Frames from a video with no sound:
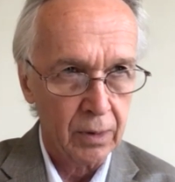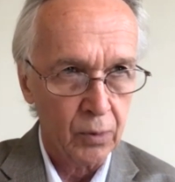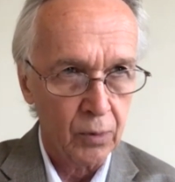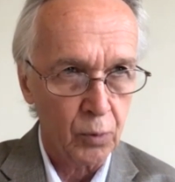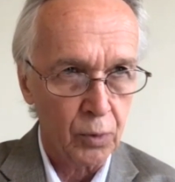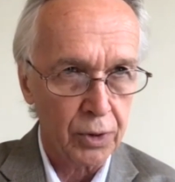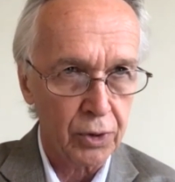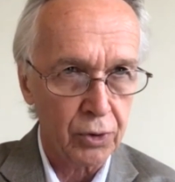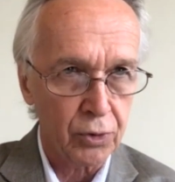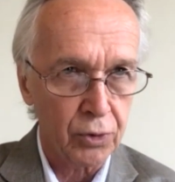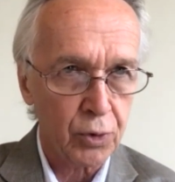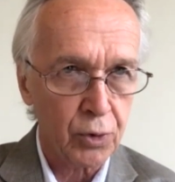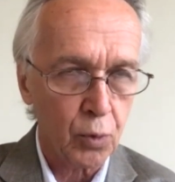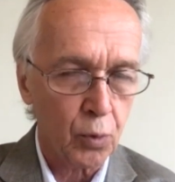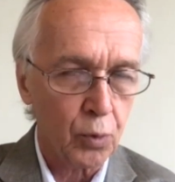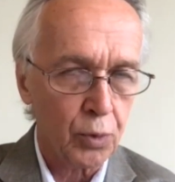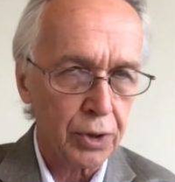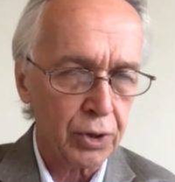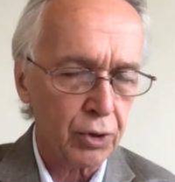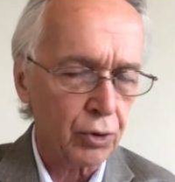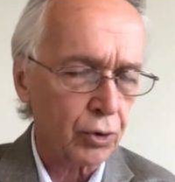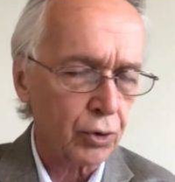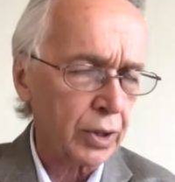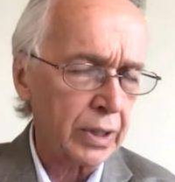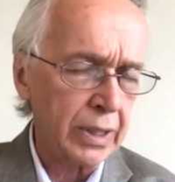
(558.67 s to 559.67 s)
Were
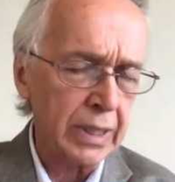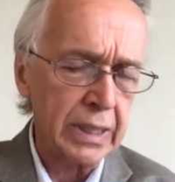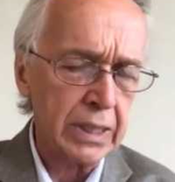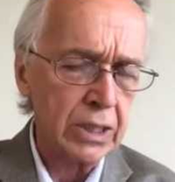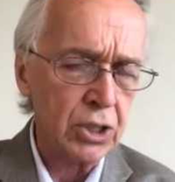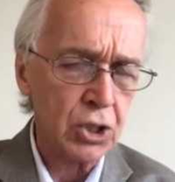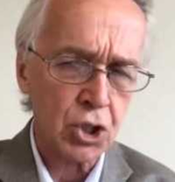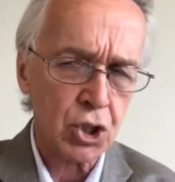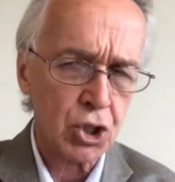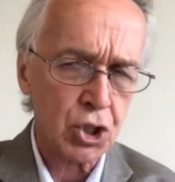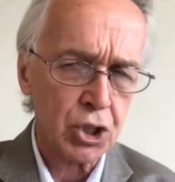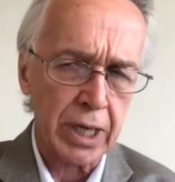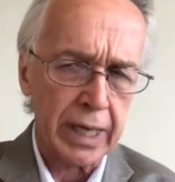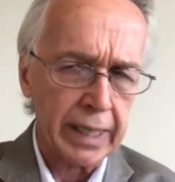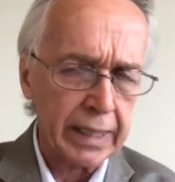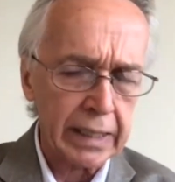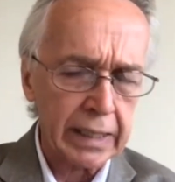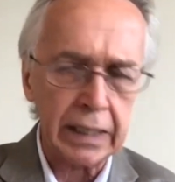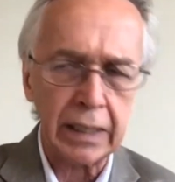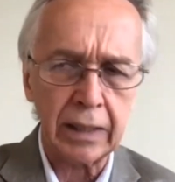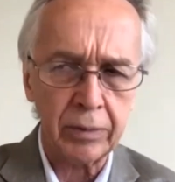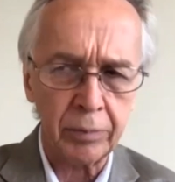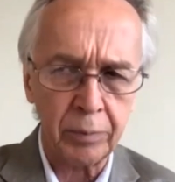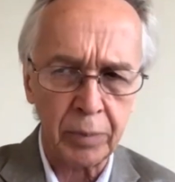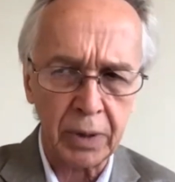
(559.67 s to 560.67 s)
your knees
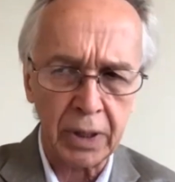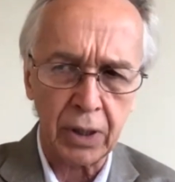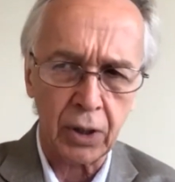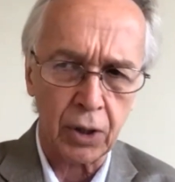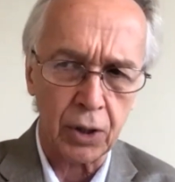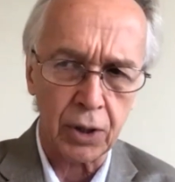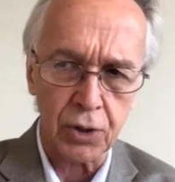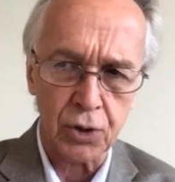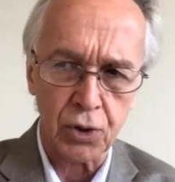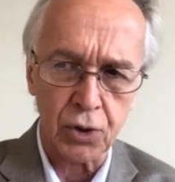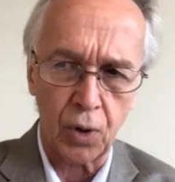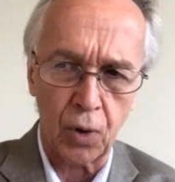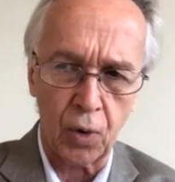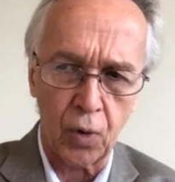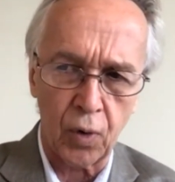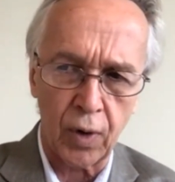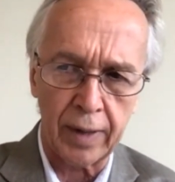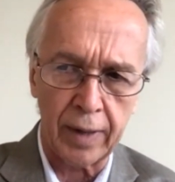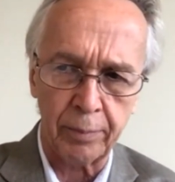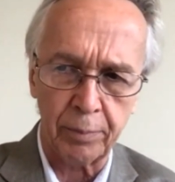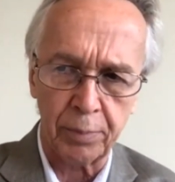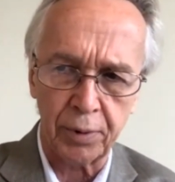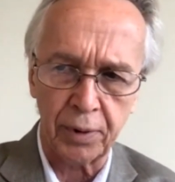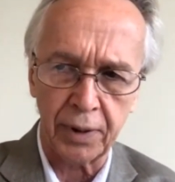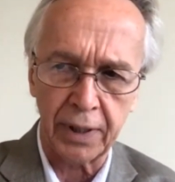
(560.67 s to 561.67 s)
shaking because, oh,
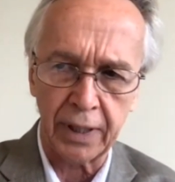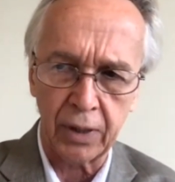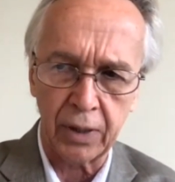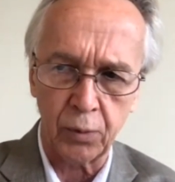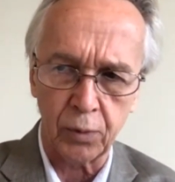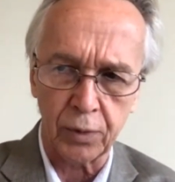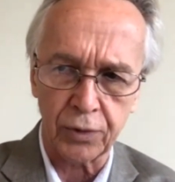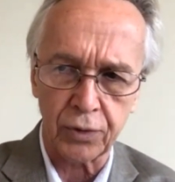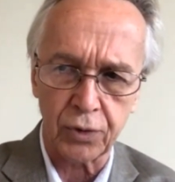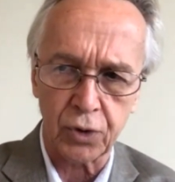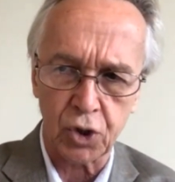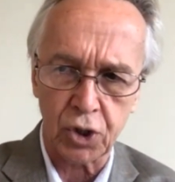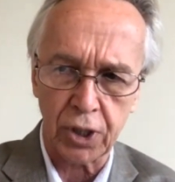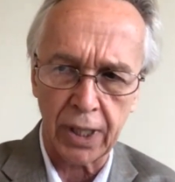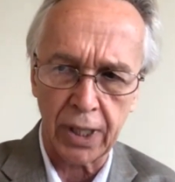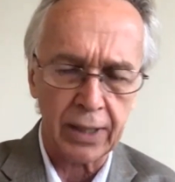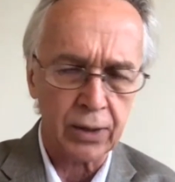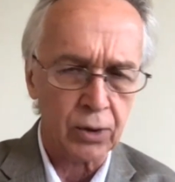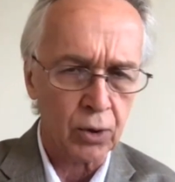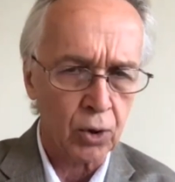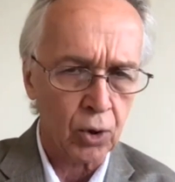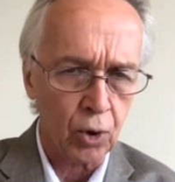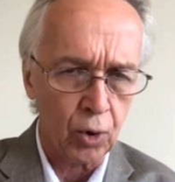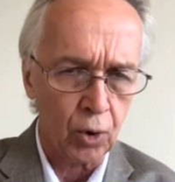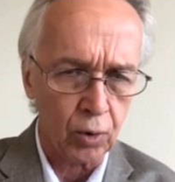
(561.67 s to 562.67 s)
I'm playing with
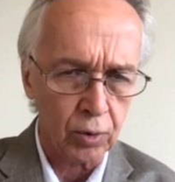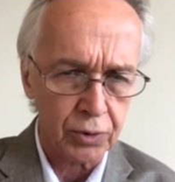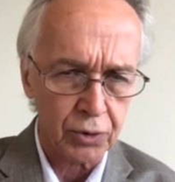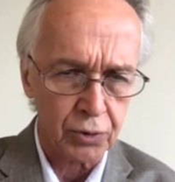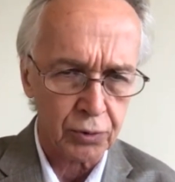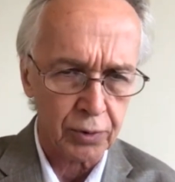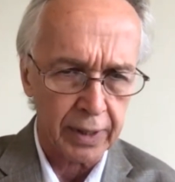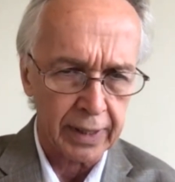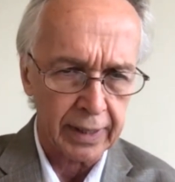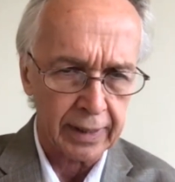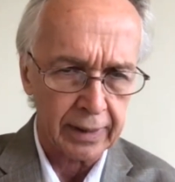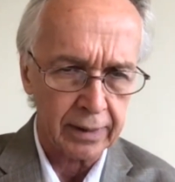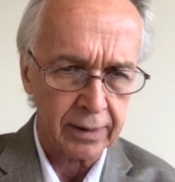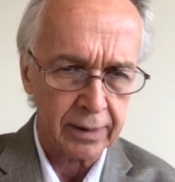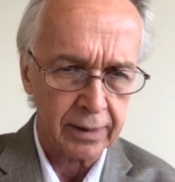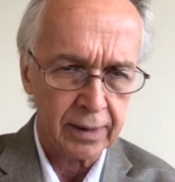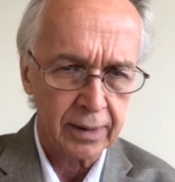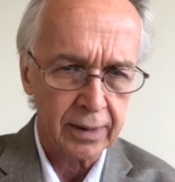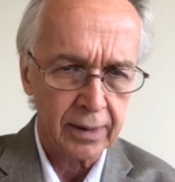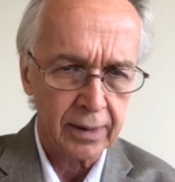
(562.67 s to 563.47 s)
John Coltrane?